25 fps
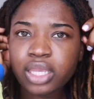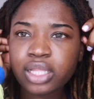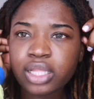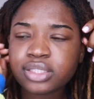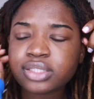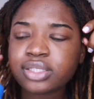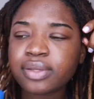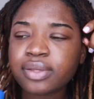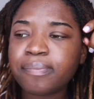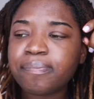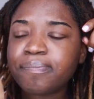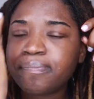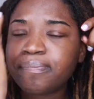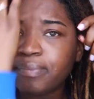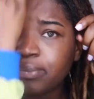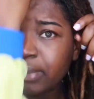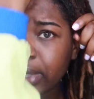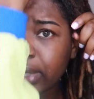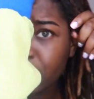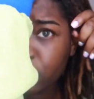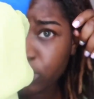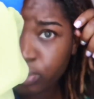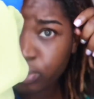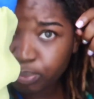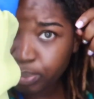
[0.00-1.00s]
a
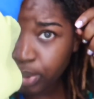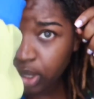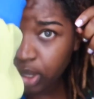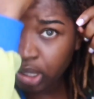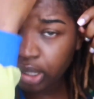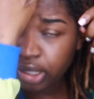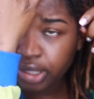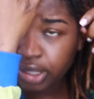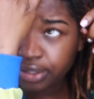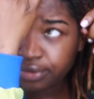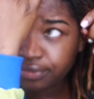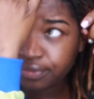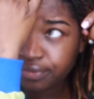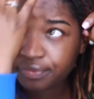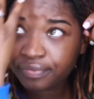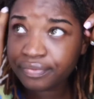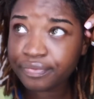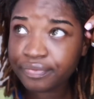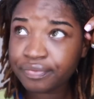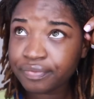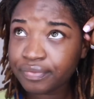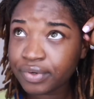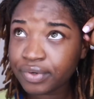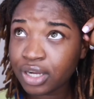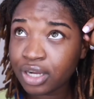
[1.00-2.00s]
middle part,
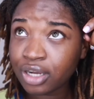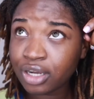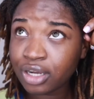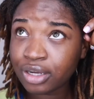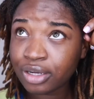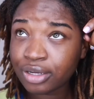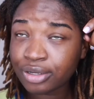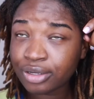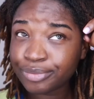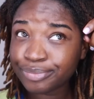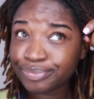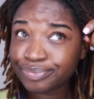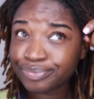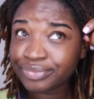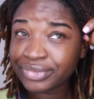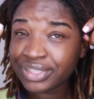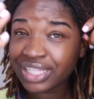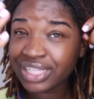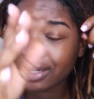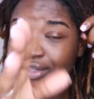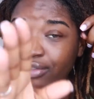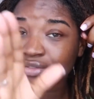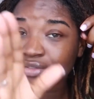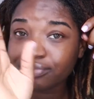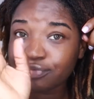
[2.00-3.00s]

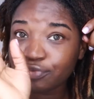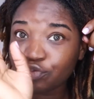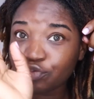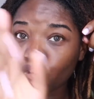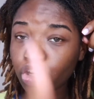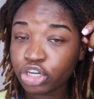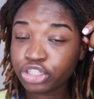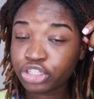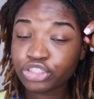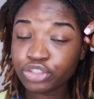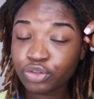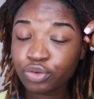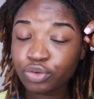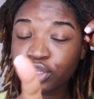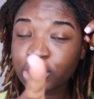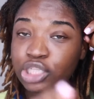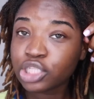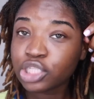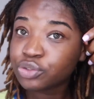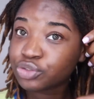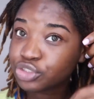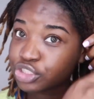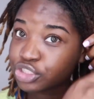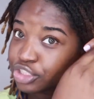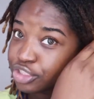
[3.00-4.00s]
not front, so
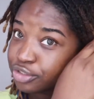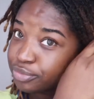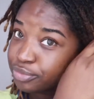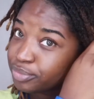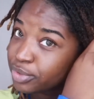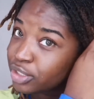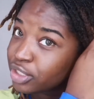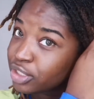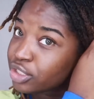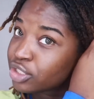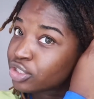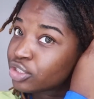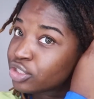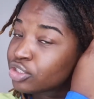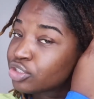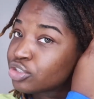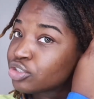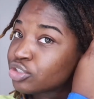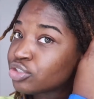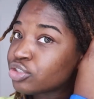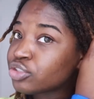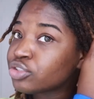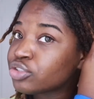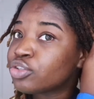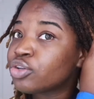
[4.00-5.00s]
closure.
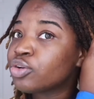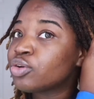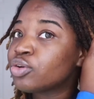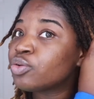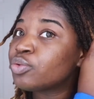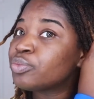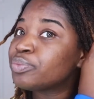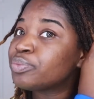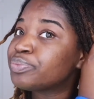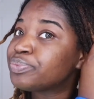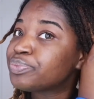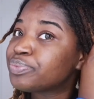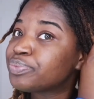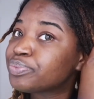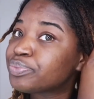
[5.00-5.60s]
So